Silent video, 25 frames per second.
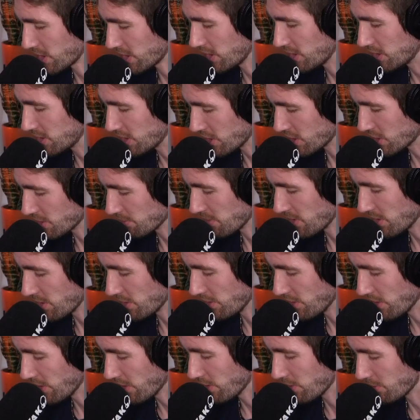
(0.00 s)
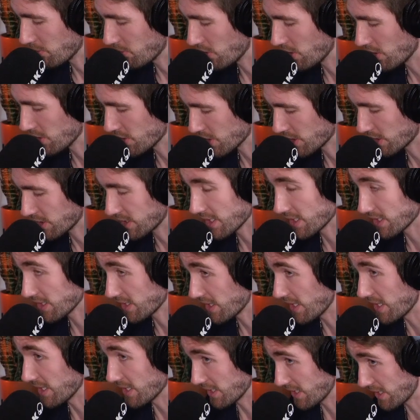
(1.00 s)
touch upon another project
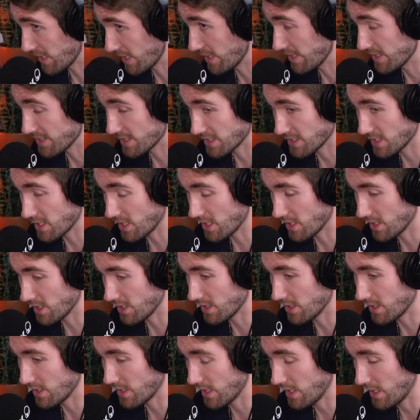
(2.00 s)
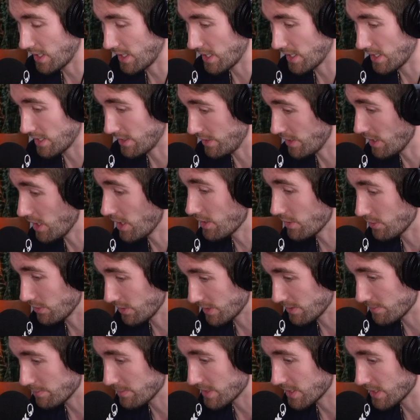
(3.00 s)
that not only
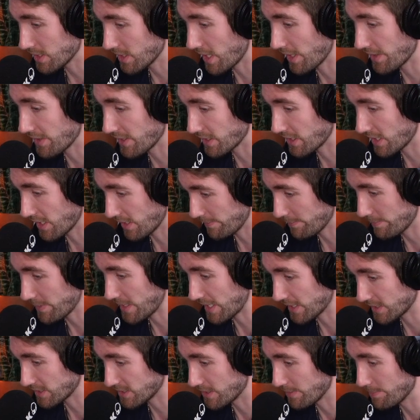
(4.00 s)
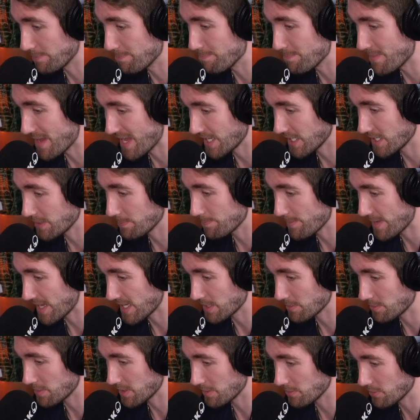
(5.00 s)
me, I think impacted many, many
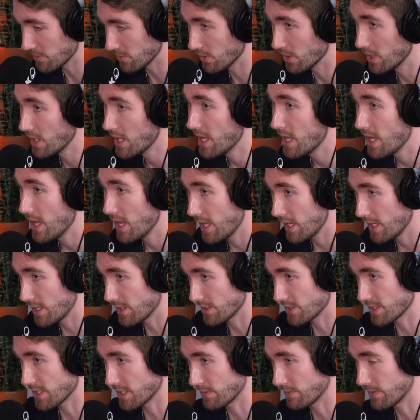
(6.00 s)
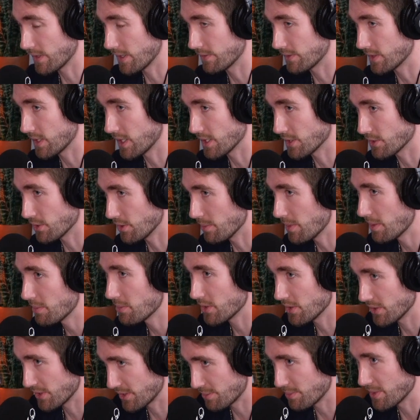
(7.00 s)
people in our Sec 5 class. You remember
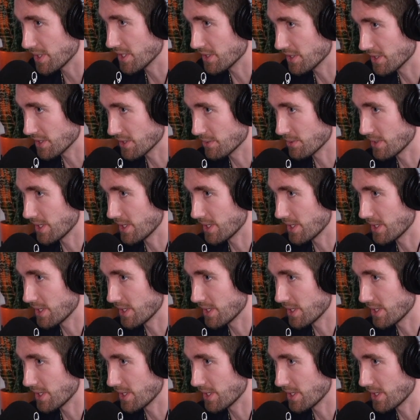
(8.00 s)
the speeches, right?